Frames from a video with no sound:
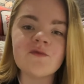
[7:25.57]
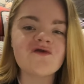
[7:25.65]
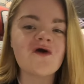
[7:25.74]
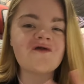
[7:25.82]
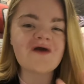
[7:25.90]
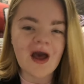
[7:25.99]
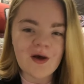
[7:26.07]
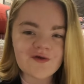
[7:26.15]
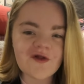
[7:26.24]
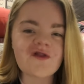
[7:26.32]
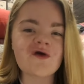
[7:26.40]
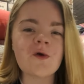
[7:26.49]
We showed
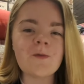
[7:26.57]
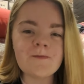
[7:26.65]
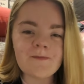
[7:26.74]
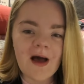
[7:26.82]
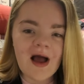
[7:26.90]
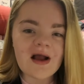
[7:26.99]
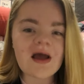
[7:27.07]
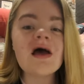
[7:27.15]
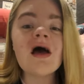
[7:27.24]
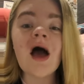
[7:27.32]
character to come back